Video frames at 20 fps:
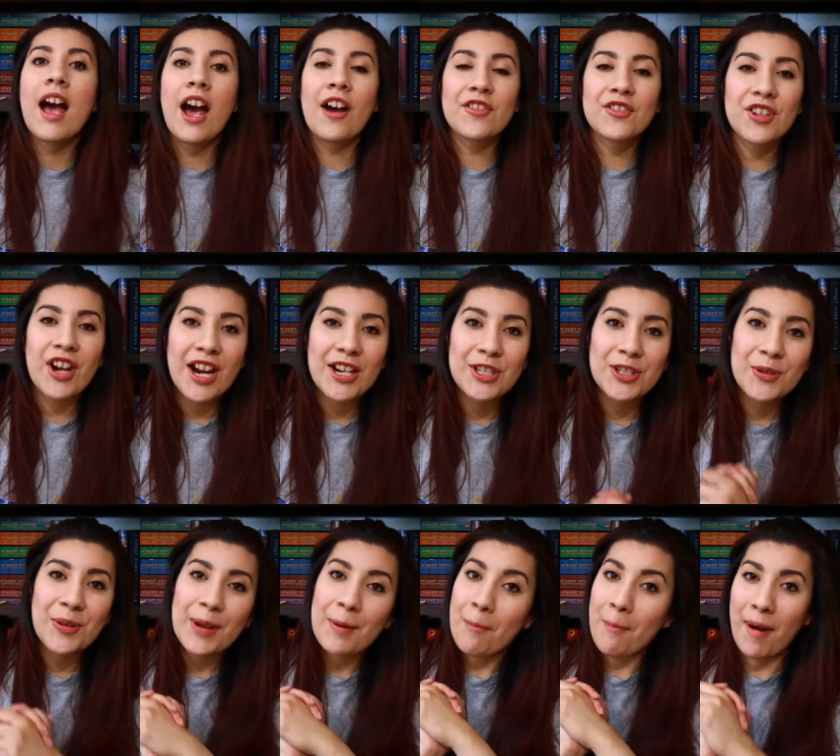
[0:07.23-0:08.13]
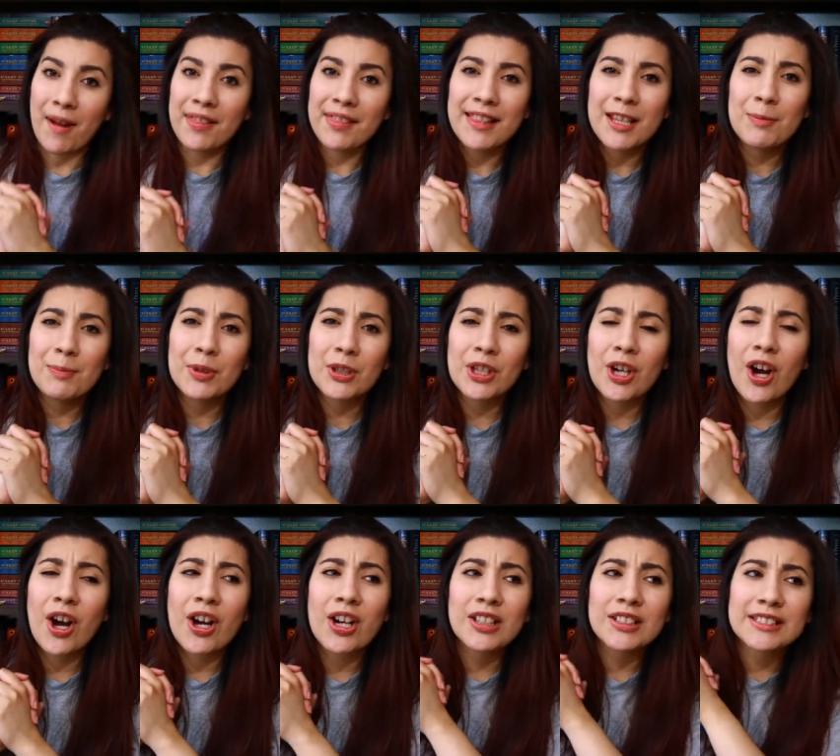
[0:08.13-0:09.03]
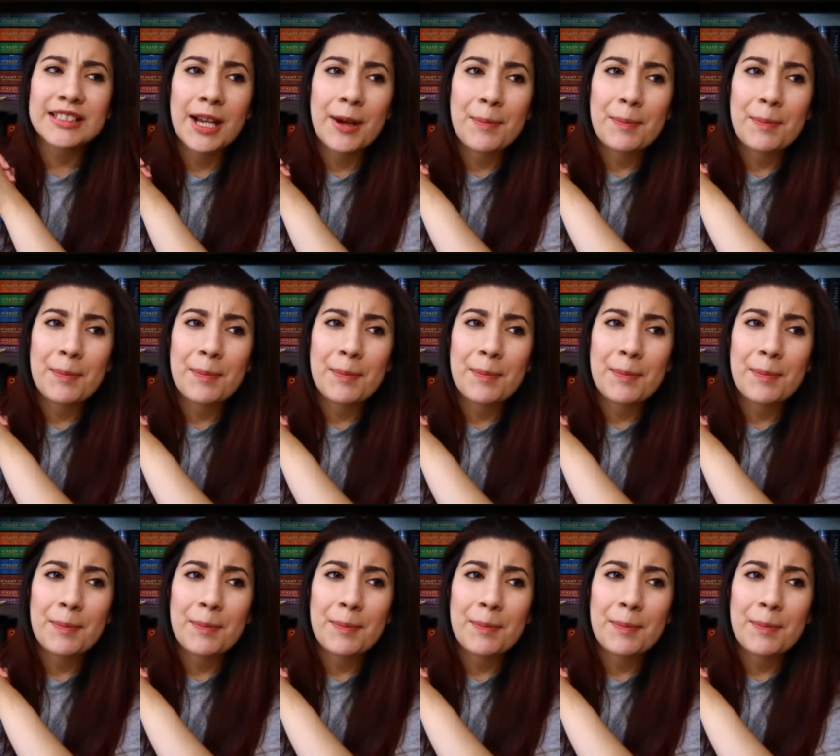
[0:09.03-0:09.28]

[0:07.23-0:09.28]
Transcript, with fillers: I've tried doing monthly book hauls,